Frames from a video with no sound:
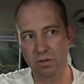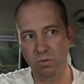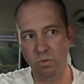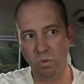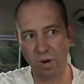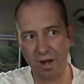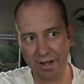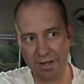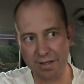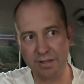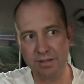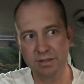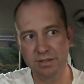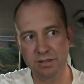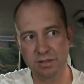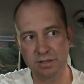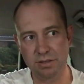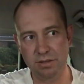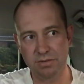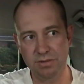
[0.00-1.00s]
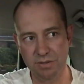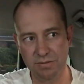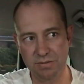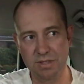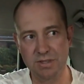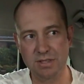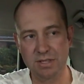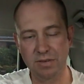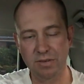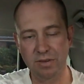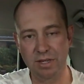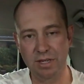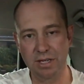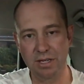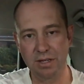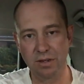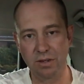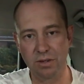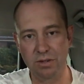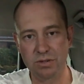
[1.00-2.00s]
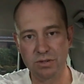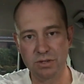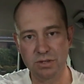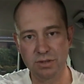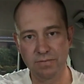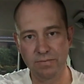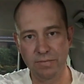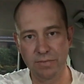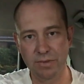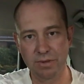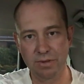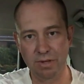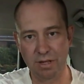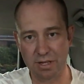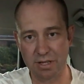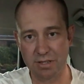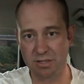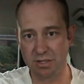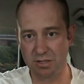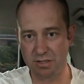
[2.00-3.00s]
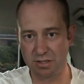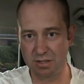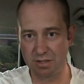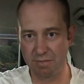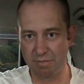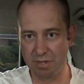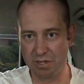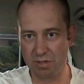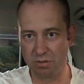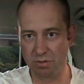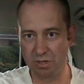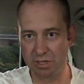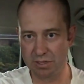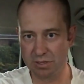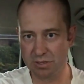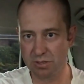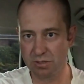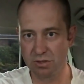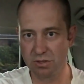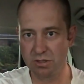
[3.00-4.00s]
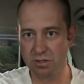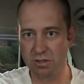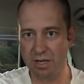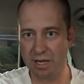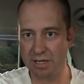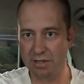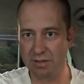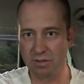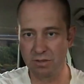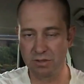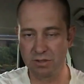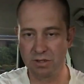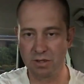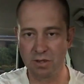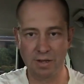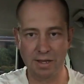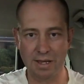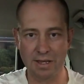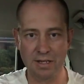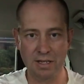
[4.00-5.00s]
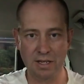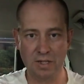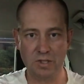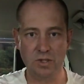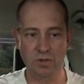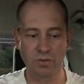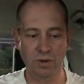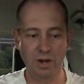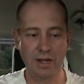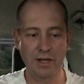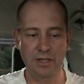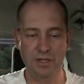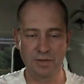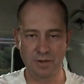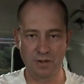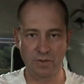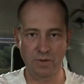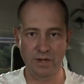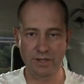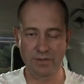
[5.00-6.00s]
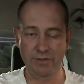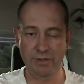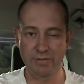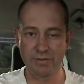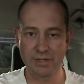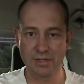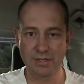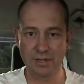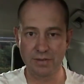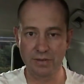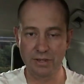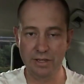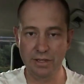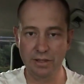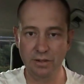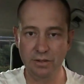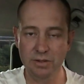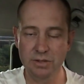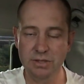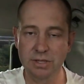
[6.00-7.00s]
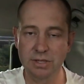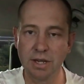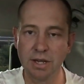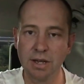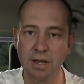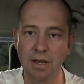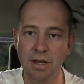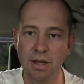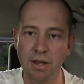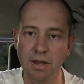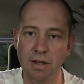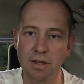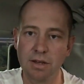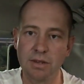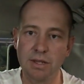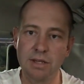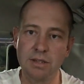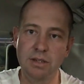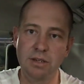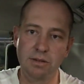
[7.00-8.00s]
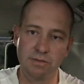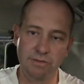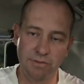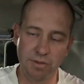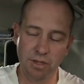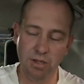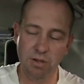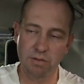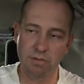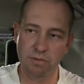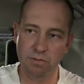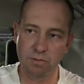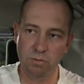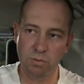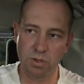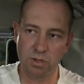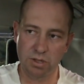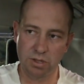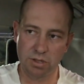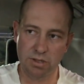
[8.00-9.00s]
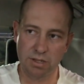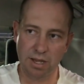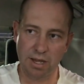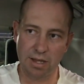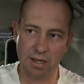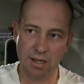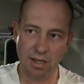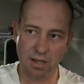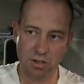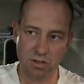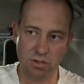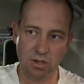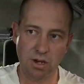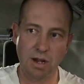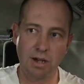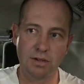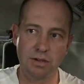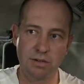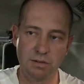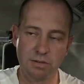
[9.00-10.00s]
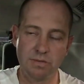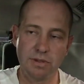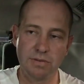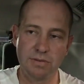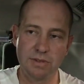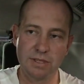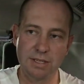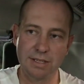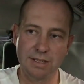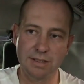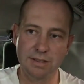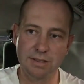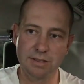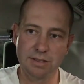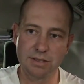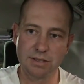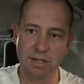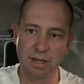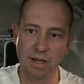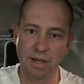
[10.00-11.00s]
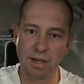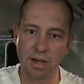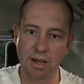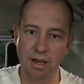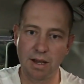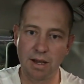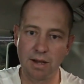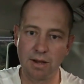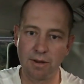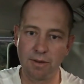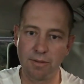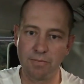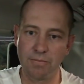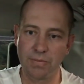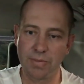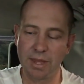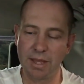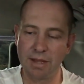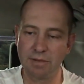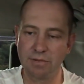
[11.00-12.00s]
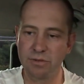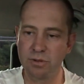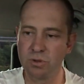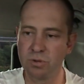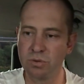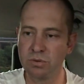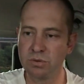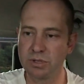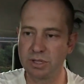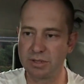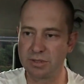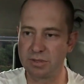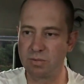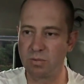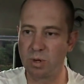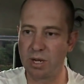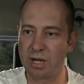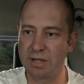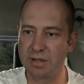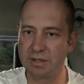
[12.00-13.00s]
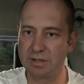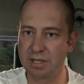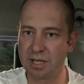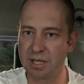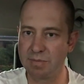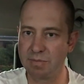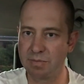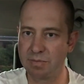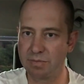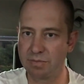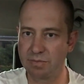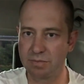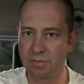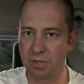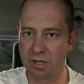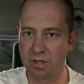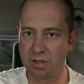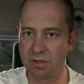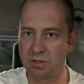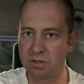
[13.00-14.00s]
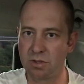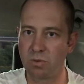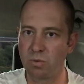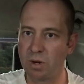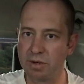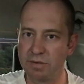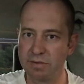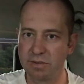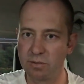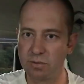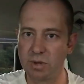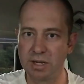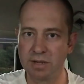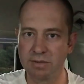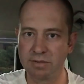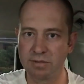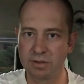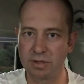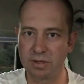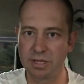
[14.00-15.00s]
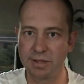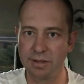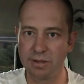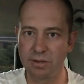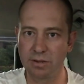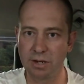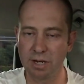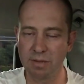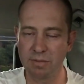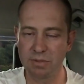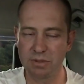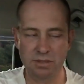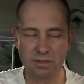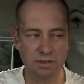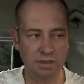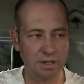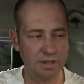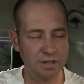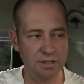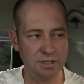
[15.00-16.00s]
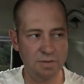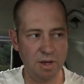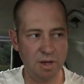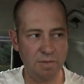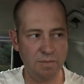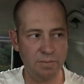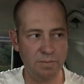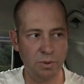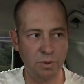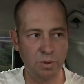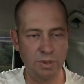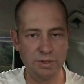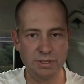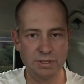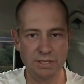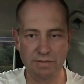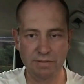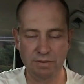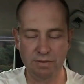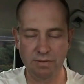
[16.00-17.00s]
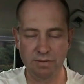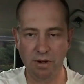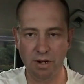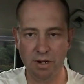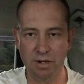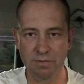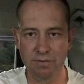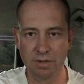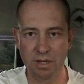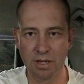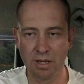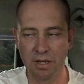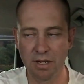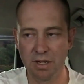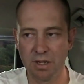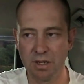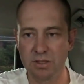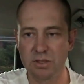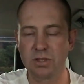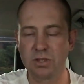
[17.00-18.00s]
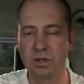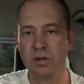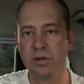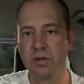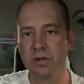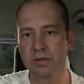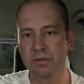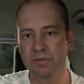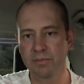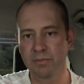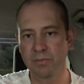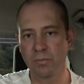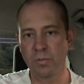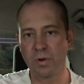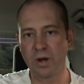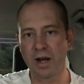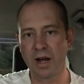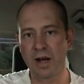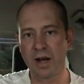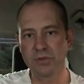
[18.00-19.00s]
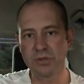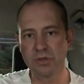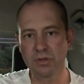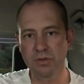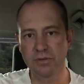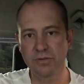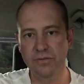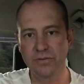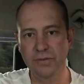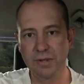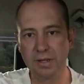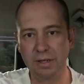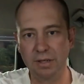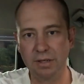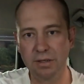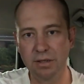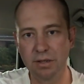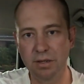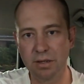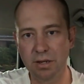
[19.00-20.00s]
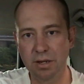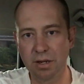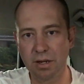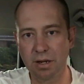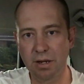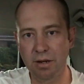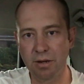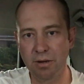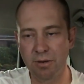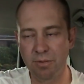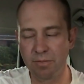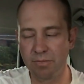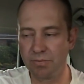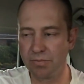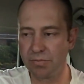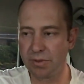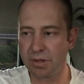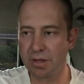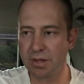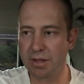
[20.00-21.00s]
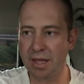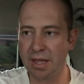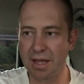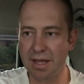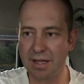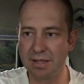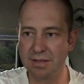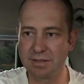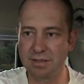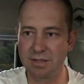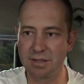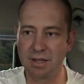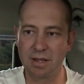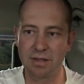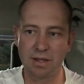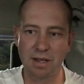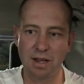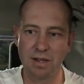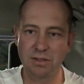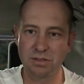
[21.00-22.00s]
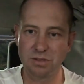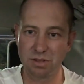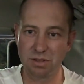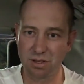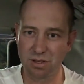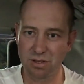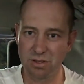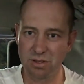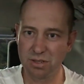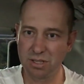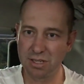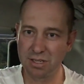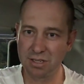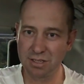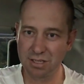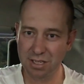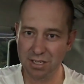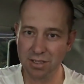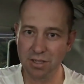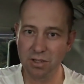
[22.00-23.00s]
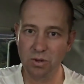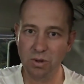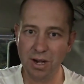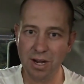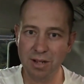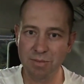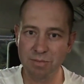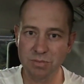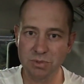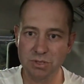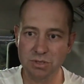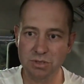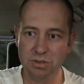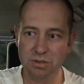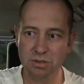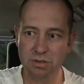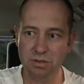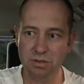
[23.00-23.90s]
weighs 57 kilos. Like, that's just the metal. As soon as you add it on, you don't get any extra range, but it weighs 57 kilos. Then you can fill it with that extra 150 litres, and fuel doesn't weigh the same, like it's not 1 for a kilogram. I think it's about 0.75. So after you fill it, that adds another 113 kilograms